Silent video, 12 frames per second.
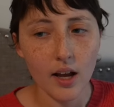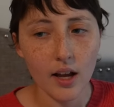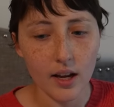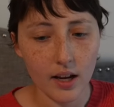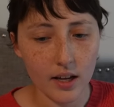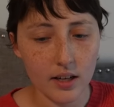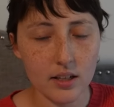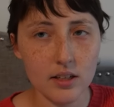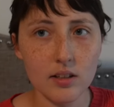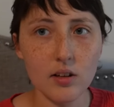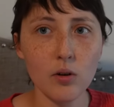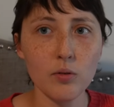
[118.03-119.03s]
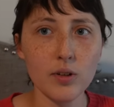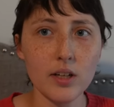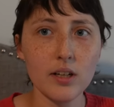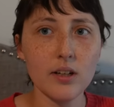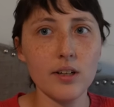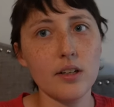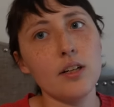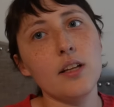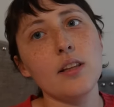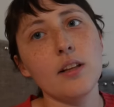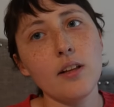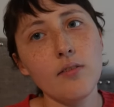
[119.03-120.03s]
And over here
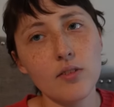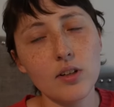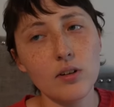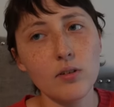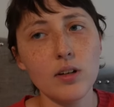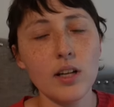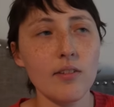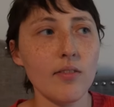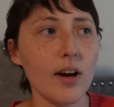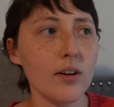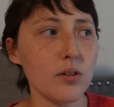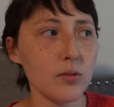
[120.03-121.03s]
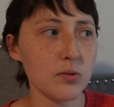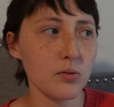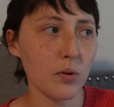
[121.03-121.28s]
in the lymph node, they found it was